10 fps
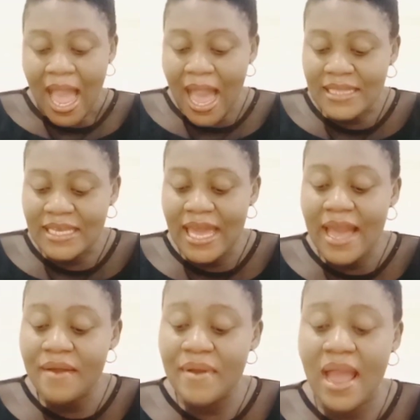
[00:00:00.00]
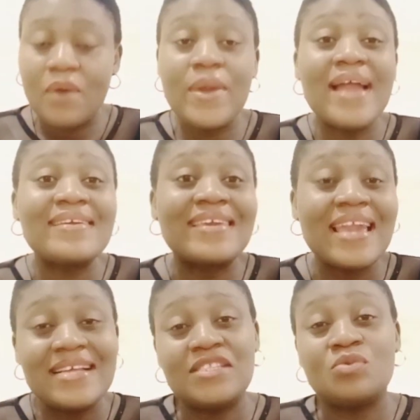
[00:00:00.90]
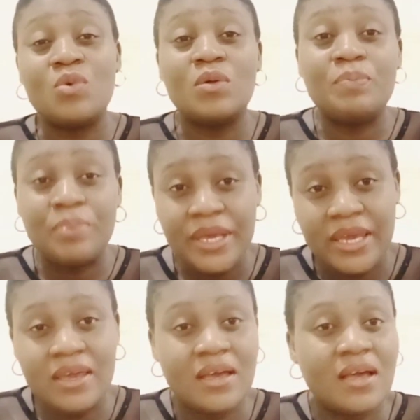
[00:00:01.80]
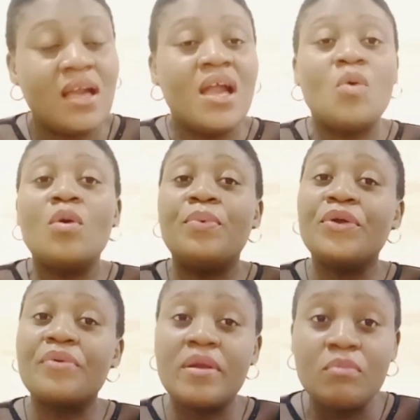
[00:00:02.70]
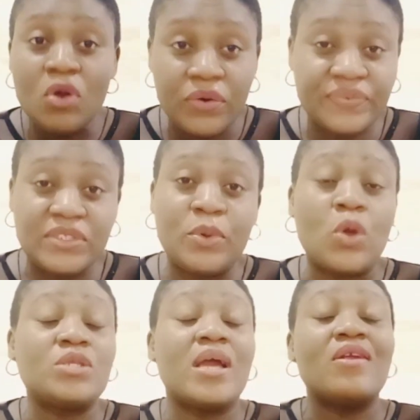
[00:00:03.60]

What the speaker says: And the area where gate will be removed, because you are